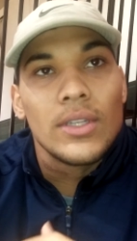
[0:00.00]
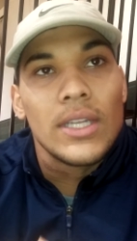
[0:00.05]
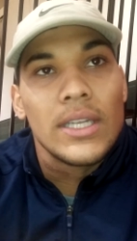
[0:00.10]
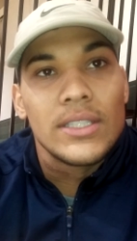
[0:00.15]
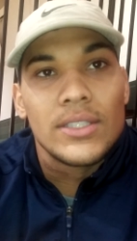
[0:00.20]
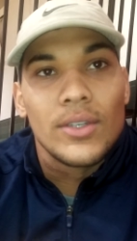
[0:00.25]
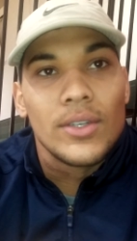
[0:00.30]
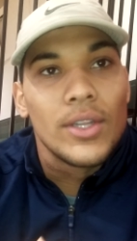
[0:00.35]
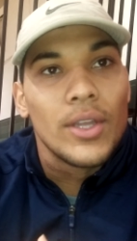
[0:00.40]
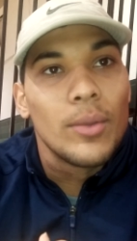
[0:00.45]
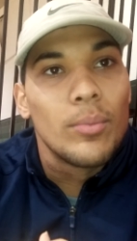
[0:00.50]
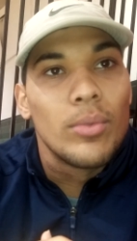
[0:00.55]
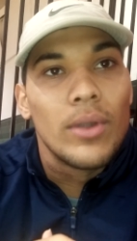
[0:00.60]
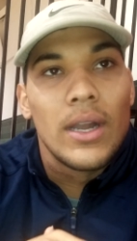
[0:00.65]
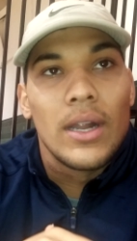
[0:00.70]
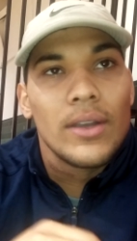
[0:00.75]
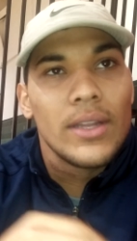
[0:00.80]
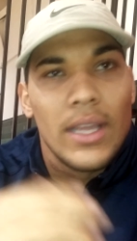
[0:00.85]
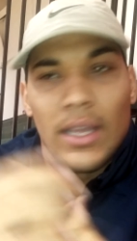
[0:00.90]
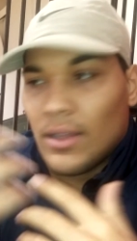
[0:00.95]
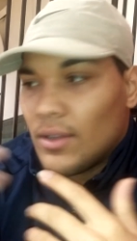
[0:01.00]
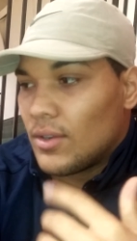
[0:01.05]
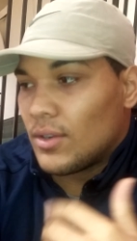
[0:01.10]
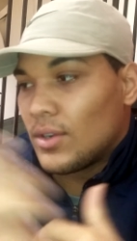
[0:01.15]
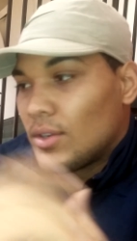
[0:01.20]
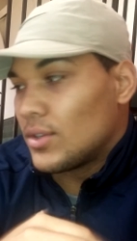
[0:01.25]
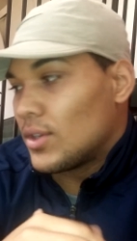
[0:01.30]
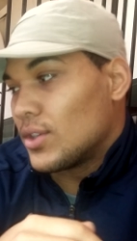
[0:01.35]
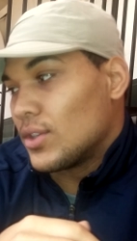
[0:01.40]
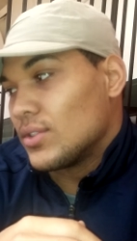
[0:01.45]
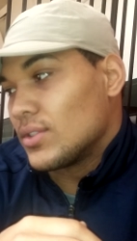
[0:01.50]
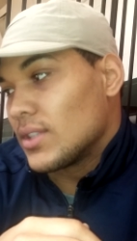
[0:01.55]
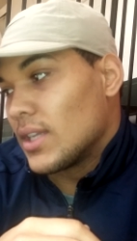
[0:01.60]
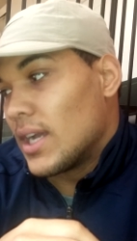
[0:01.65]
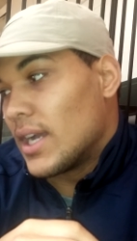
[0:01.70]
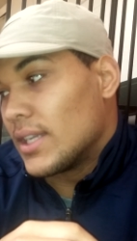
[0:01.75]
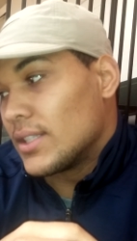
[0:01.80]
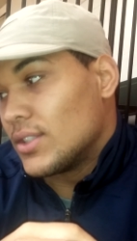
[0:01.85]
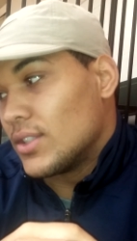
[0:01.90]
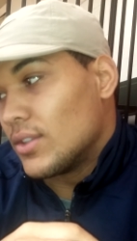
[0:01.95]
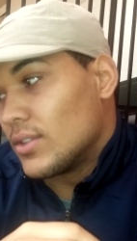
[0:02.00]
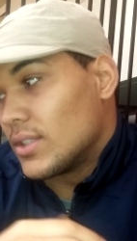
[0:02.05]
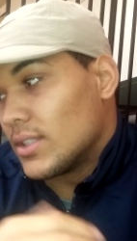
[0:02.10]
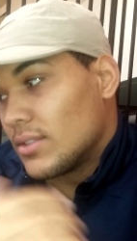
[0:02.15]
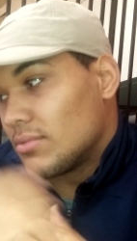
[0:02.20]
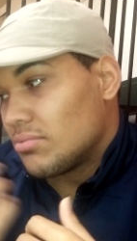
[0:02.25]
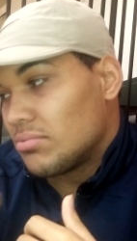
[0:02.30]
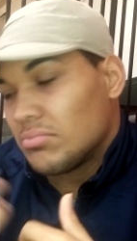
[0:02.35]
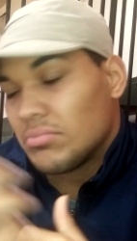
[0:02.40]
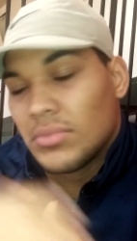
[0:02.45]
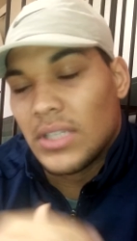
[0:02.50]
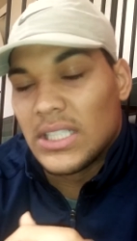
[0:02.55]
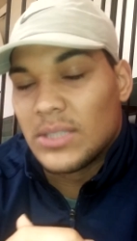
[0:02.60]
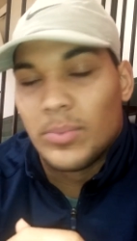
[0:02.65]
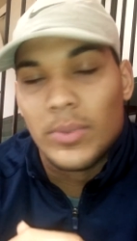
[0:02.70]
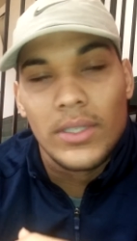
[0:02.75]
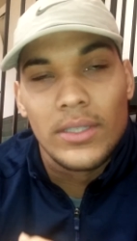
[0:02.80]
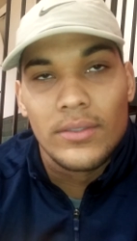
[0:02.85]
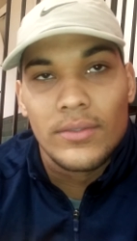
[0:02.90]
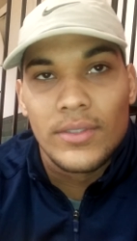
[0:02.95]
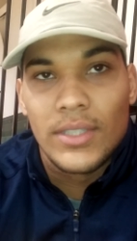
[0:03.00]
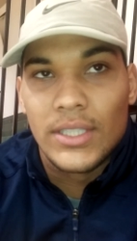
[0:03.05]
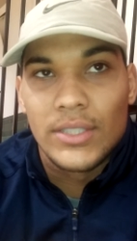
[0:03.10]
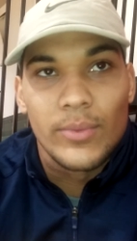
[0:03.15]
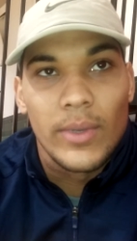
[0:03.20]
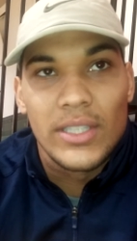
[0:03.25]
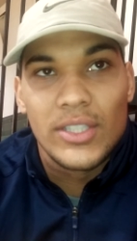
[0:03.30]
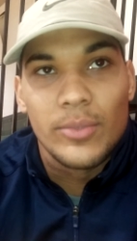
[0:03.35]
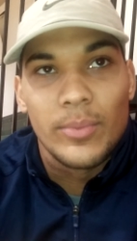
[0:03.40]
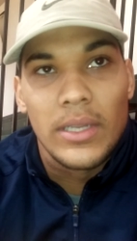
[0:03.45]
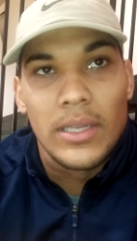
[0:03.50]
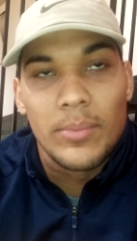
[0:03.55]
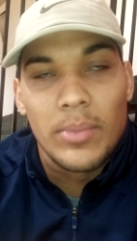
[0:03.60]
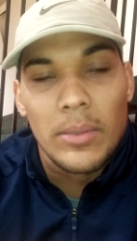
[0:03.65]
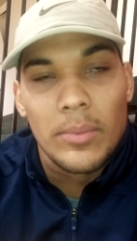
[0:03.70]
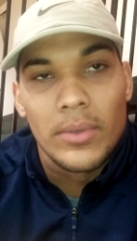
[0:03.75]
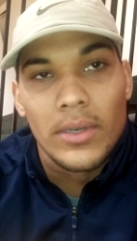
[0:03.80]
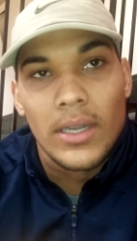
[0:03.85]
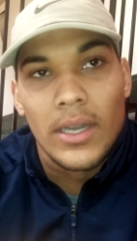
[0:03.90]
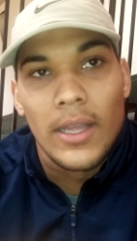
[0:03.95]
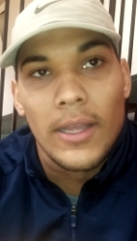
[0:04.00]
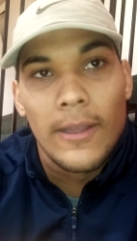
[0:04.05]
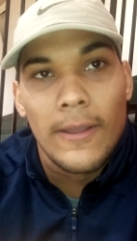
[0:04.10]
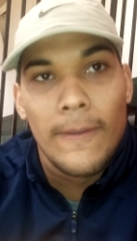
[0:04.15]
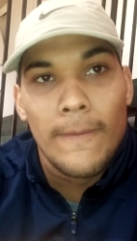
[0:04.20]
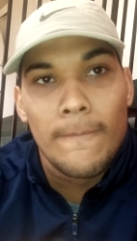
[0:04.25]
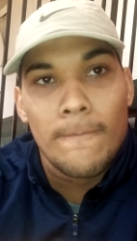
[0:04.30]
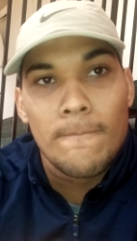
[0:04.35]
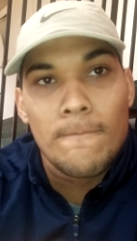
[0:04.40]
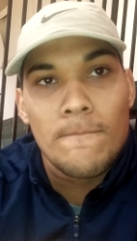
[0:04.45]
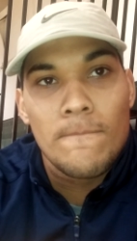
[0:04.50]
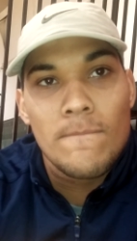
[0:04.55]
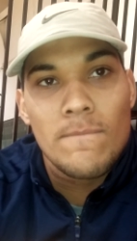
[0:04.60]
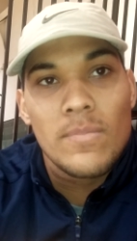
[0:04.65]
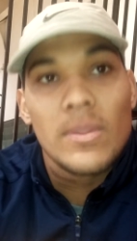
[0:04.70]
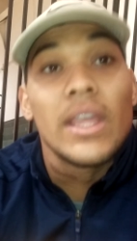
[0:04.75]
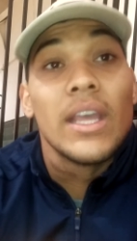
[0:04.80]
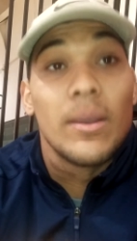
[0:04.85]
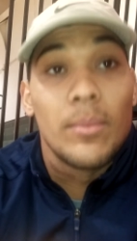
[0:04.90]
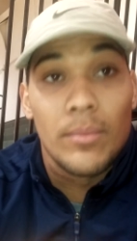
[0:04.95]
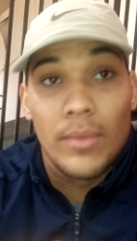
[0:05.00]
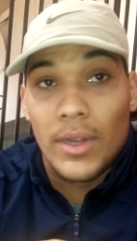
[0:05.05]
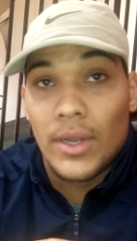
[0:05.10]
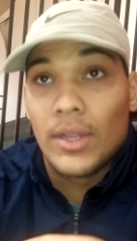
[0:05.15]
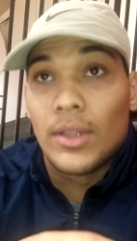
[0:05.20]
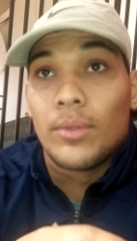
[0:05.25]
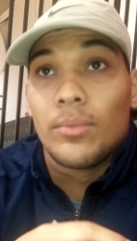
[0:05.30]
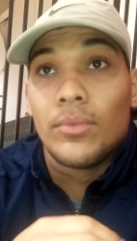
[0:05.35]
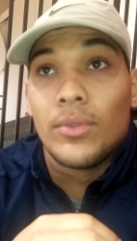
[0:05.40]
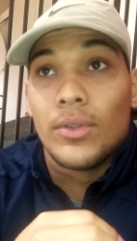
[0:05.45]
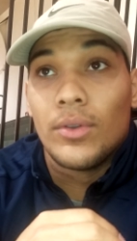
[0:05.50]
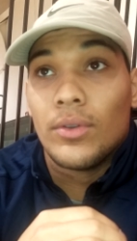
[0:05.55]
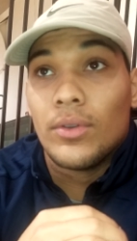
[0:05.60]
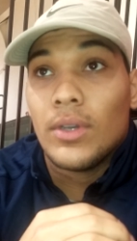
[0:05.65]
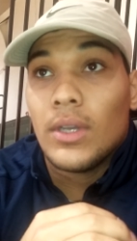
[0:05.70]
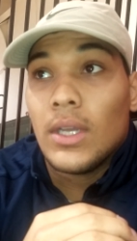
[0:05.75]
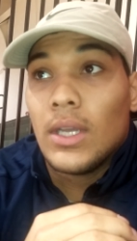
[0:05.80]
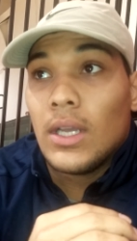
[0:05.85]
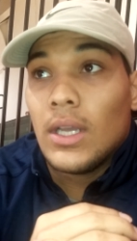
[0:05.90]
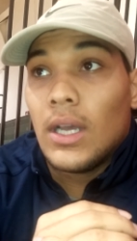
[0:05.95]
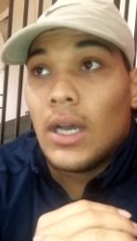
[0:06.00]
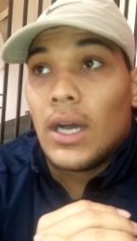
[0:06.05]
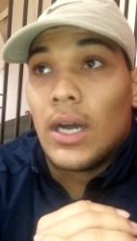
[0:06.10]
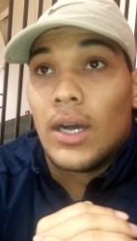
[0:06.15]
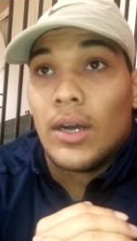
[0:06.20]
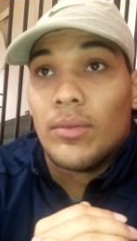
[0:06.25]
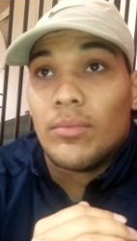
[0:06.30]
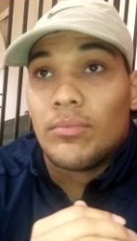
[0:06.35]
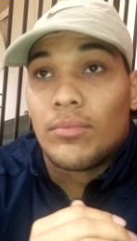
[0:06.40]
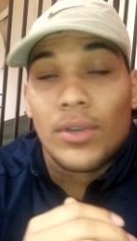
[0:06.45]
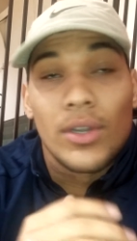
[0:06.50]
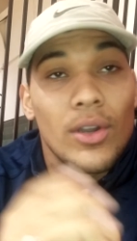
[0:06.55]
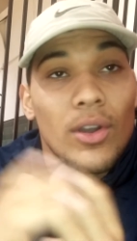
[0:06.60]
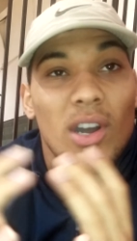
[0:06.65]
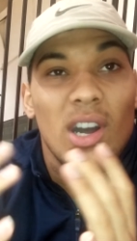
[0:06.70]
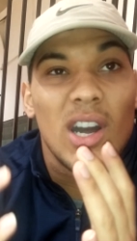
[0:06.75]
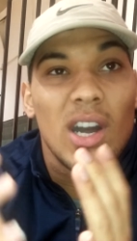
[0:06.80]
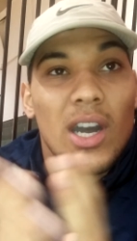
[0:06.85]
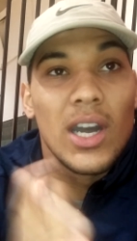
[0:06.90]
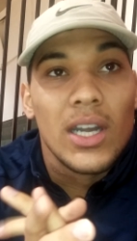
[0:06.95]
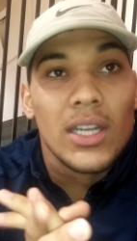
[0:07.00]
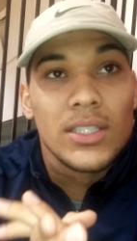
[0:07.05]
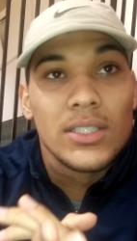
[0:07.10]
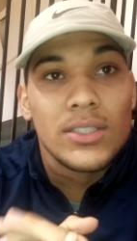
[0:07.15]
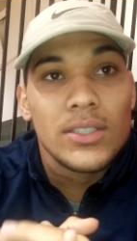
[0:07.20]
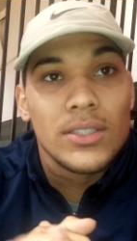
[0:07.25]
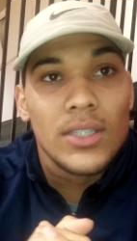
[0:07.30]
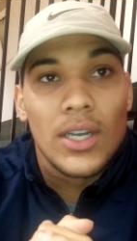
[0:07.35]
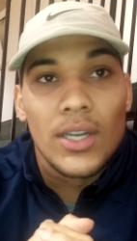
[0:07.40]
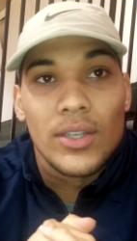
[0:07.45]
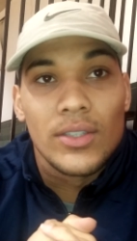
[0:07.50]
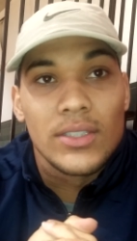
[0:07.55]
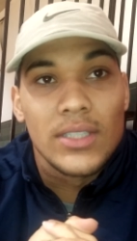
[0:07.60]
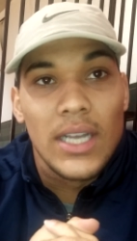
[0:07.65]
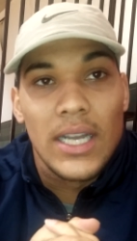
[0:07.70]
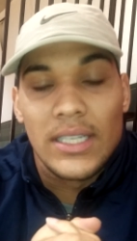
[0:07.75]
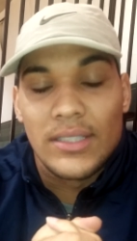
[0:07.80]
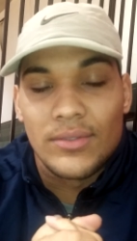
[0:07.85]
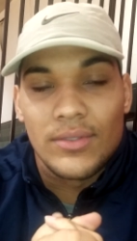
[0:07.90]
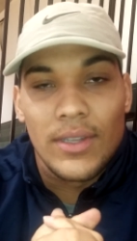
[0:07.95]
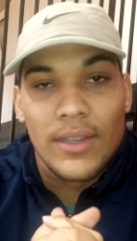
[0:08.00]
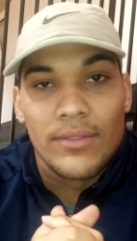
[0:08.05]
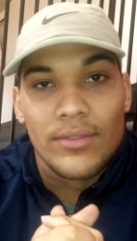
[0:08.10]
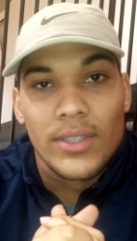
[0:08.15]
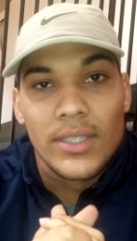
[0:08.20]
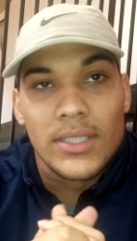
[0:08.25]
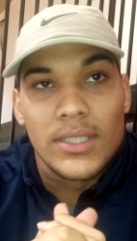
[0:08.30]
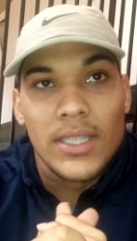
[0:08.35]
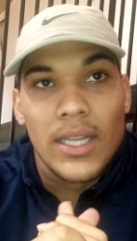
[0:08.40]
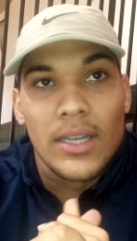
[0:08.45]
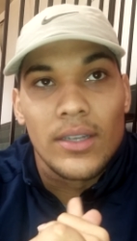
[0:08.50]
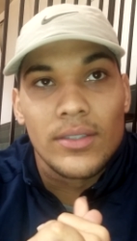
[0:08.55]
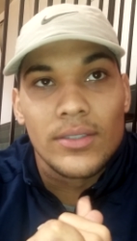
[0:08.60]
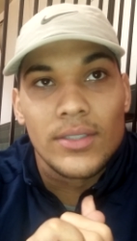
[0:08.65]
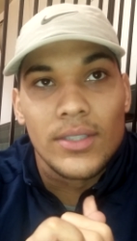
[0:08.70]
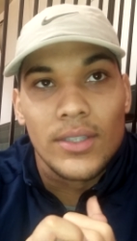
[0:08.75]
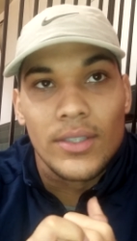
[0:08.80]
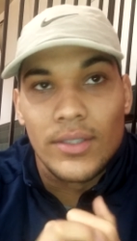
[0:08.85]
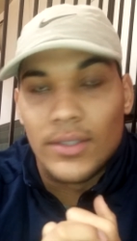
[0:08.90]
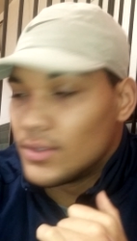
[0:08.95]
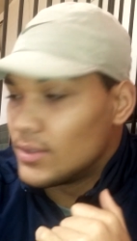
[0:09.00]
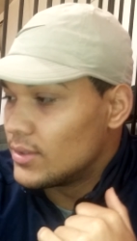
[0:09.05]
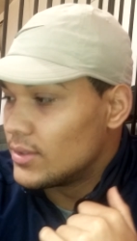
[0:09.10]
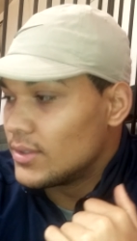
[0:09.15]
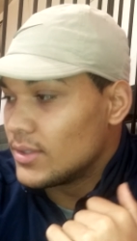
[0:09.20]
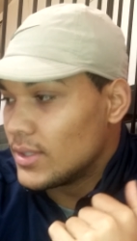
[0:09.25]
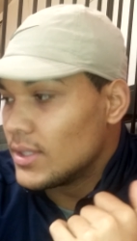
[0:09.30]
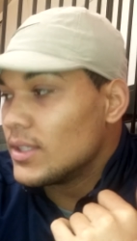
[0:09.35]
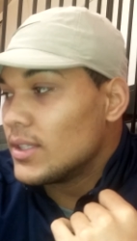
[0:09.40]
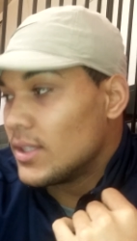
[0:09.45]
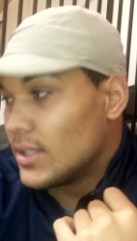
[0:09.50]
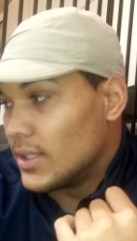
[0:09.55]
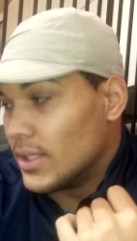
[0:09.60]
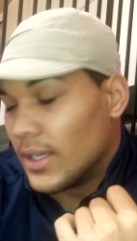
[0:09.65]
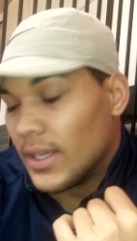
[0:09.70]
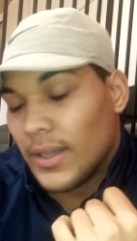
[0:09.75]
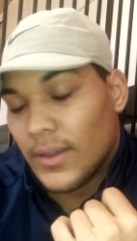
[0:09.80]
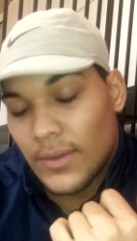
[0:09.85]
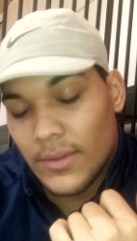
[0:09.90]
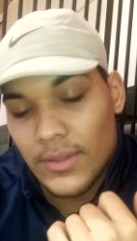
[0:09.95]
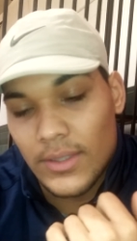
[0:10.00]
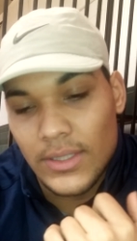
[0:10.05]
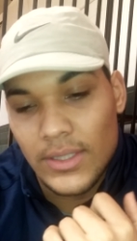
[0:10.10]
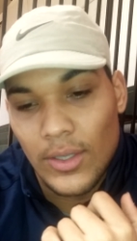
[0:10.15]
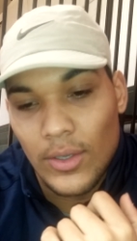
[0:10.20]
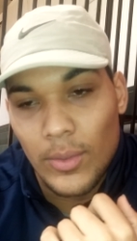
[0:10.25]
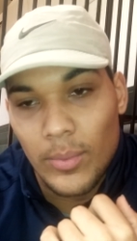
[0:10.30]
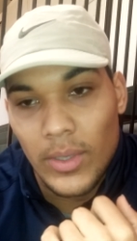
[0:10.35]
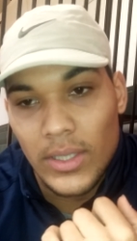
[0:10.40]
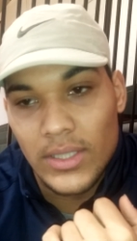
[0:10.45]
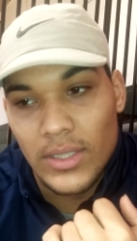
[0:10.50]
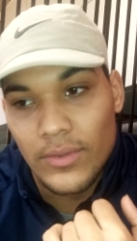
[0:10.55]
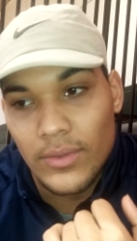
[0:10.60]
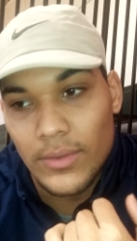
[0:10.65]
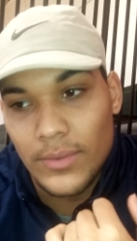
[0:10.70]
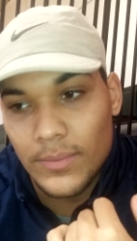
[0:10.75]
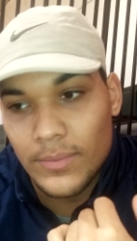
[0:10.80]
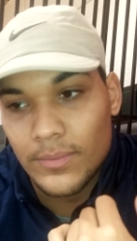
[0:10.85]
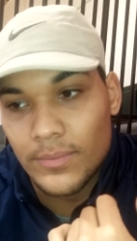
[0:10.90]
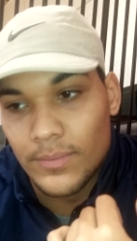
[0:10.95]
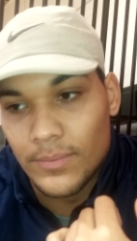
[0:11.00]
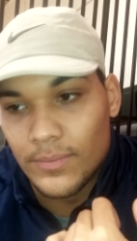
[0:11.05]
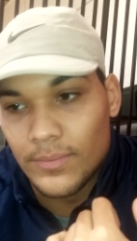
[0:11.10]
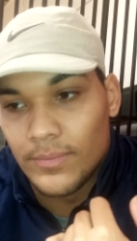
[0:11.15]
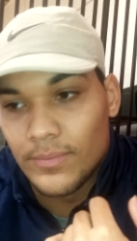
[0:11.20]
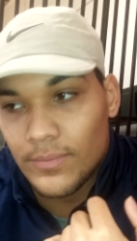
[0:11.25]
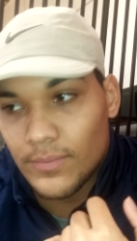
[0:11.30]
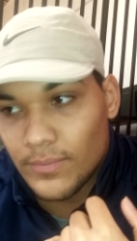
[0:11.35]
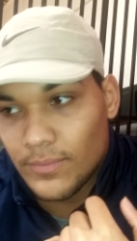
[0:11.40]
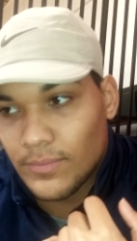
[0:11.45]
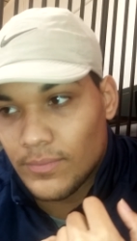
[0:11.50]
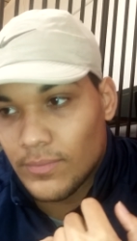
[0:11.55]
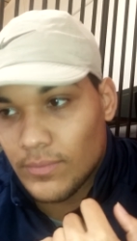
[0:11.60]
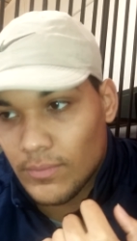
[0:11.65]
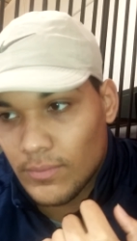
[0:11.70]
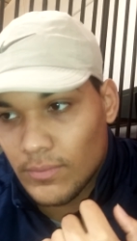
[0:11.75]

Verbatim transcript: Lemieux? Antonio Brown, yeah, all, all, those guys. You know, just, it's been there's way too many. You just speak to Lemieux. Yeah, Mario Lemieux, um, Merril Hoge, all those guys that have reached out. So mm-hmm. yeah, what an experience, huh? Mm-hmm. Yeah.